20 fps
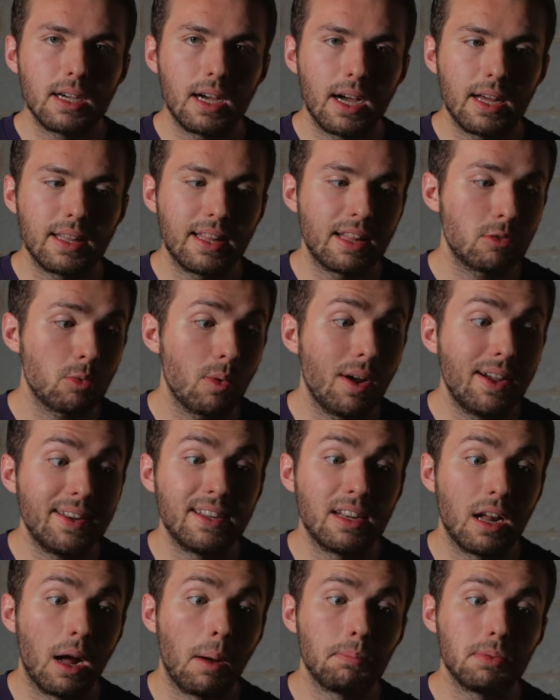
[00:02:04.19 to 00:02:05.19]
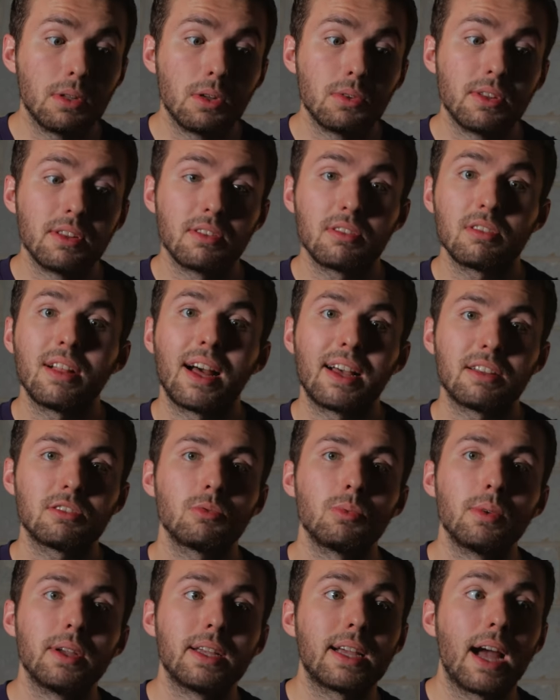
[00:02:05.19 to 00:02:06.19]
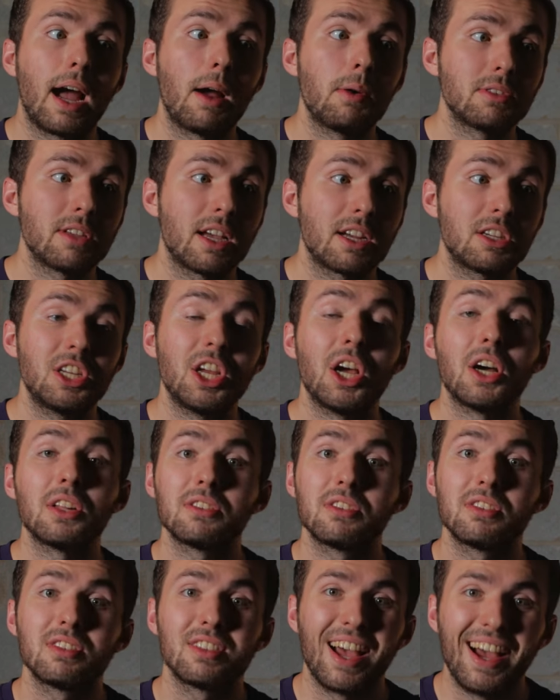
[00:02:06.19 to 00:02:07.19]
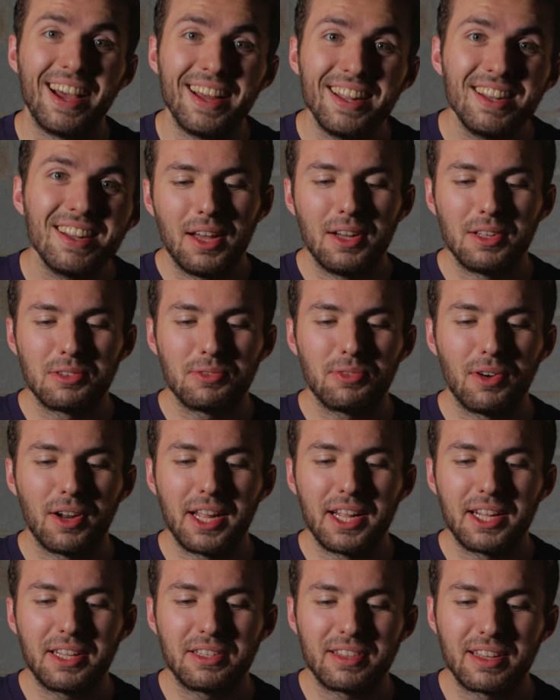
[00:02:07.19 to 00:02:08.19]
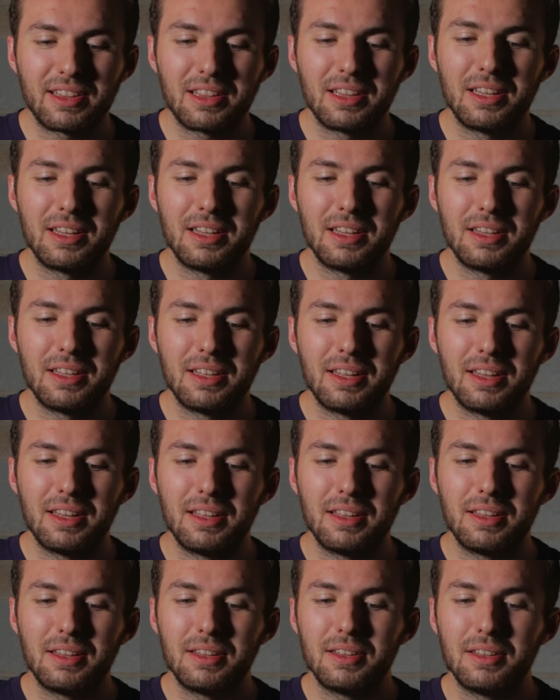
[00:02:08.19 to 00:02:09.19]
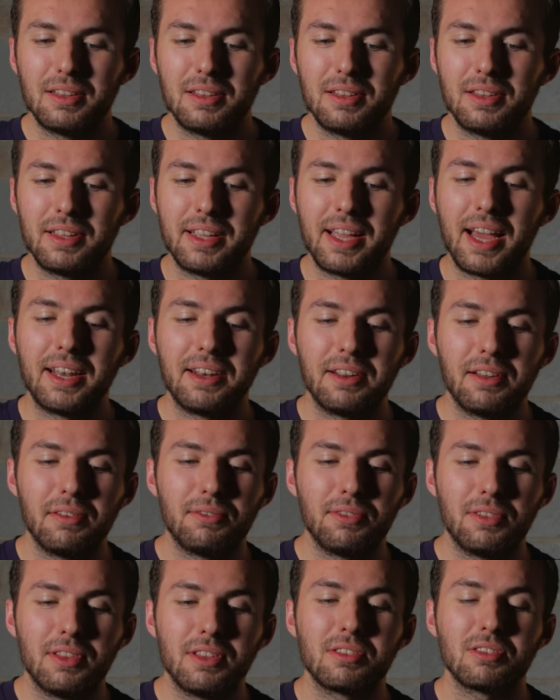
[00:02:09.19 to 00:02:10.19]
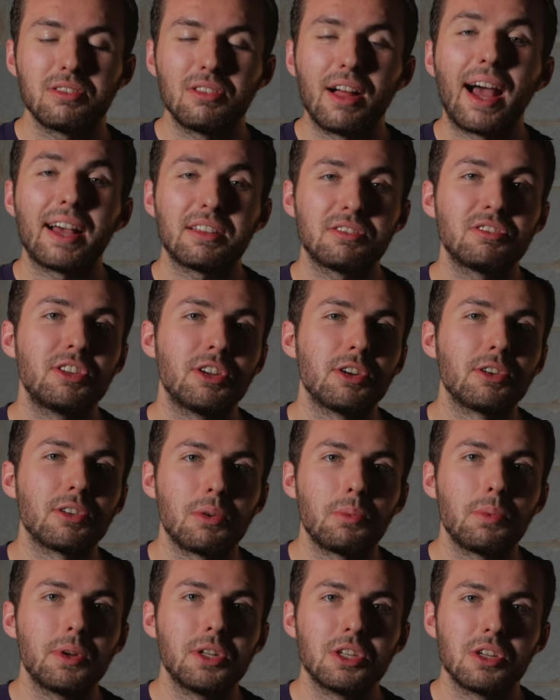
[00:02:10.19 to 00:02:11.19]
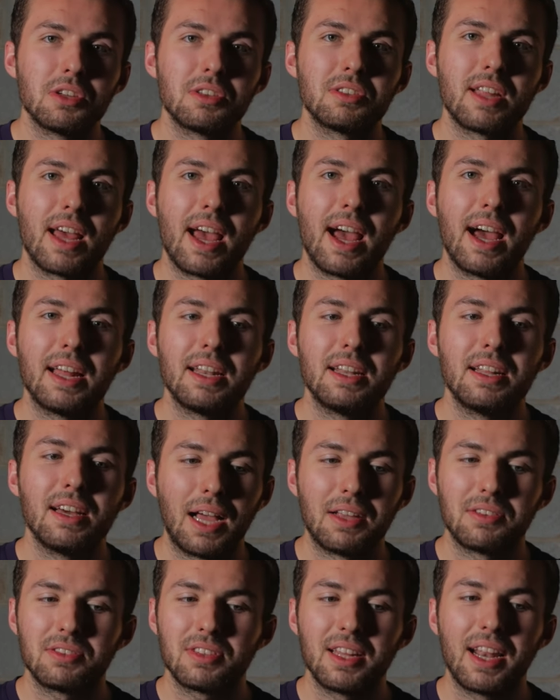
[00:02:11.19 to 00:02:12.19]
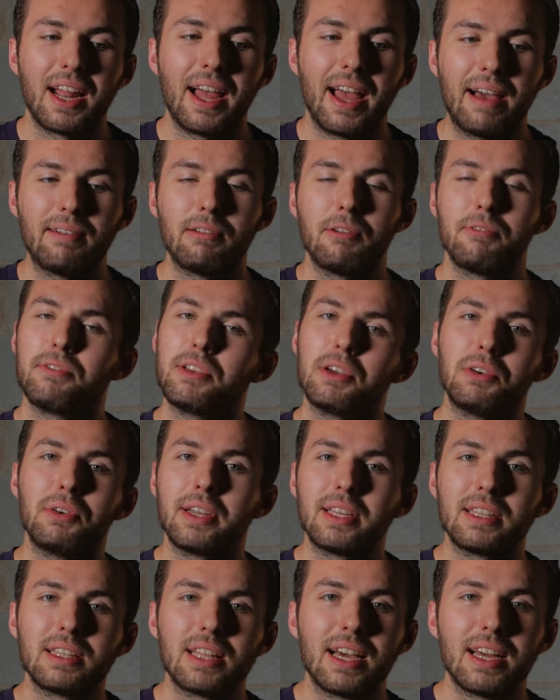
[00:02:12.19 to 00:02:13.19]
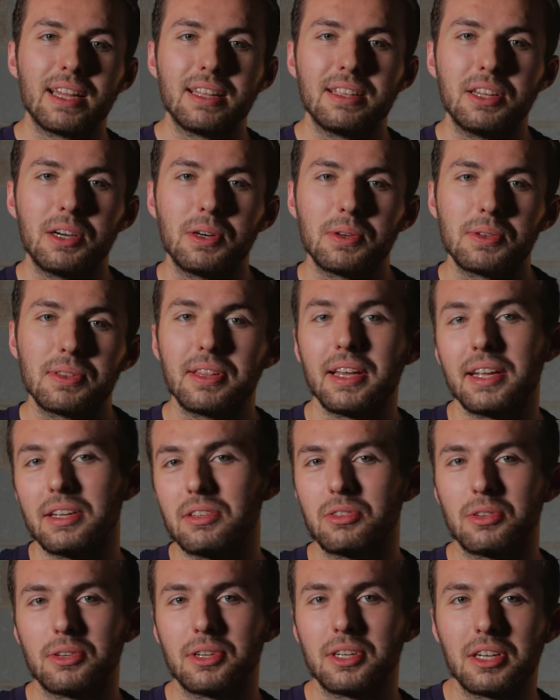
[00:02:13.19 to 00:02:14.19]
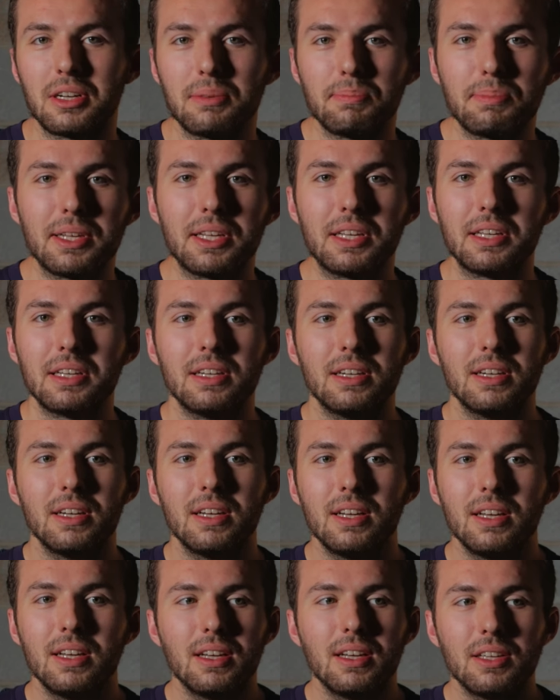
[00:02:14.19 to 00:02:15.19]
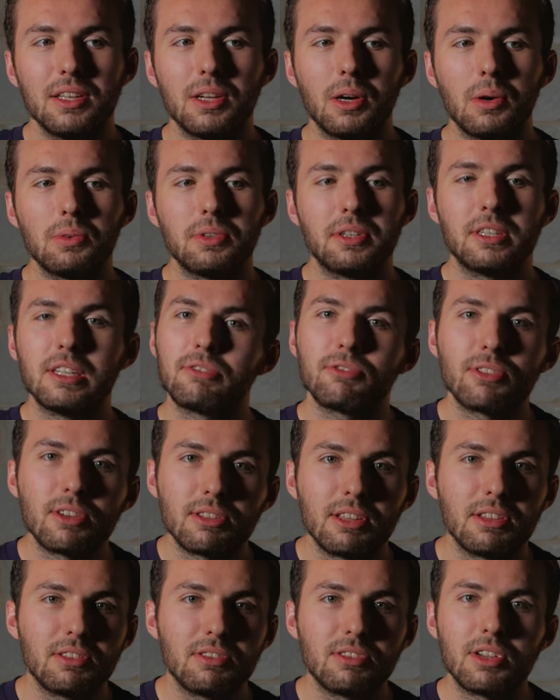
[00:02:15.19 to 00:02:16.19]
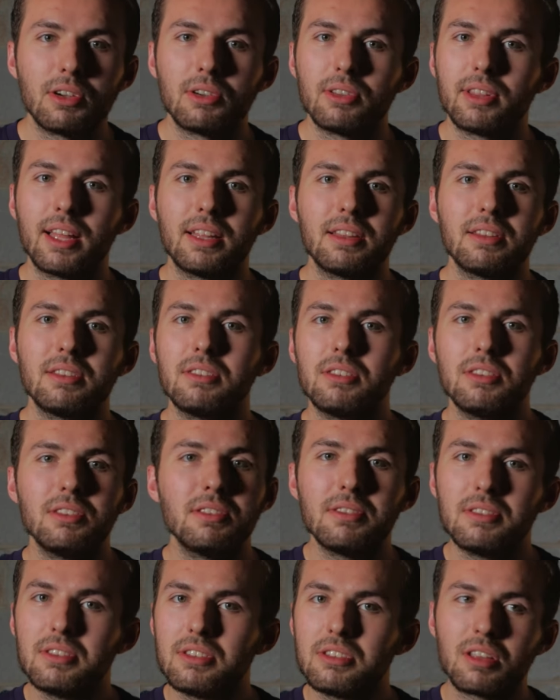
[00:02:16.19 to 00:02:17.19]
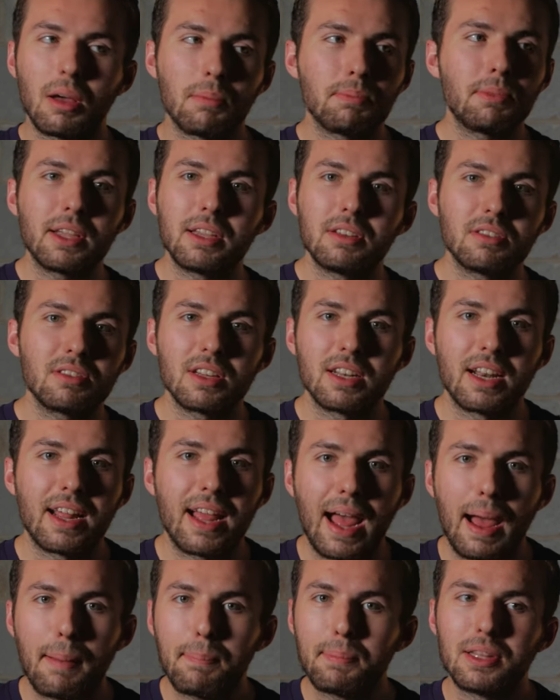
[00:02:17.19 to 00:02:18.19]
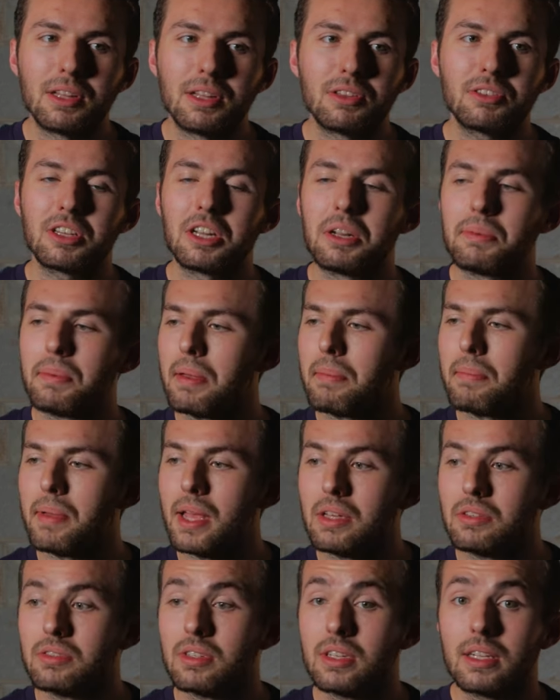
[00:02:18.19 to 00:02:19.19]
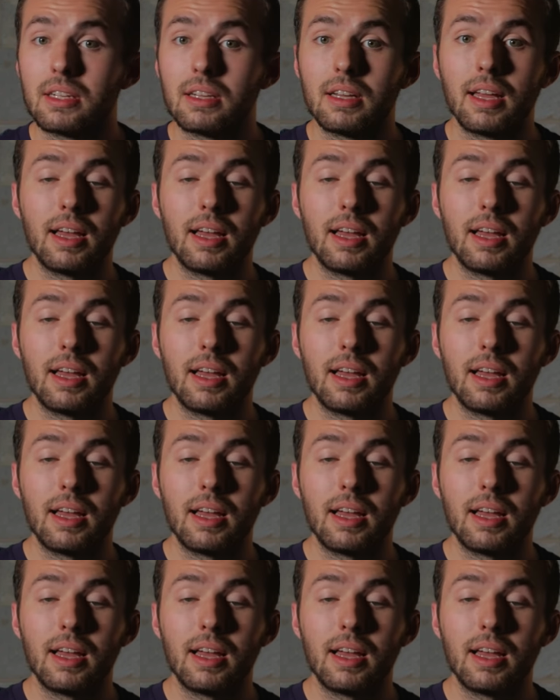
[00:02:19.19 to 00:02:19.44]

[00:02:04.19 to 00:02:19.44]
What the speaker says: That's why I didn't upload this last week. I was actually on set. It's funny, because at the end of this last year that we just had, I said I have a feeling that, you know, things are gonna be, you know, different this year, that something is going to happen that's going to be amazing.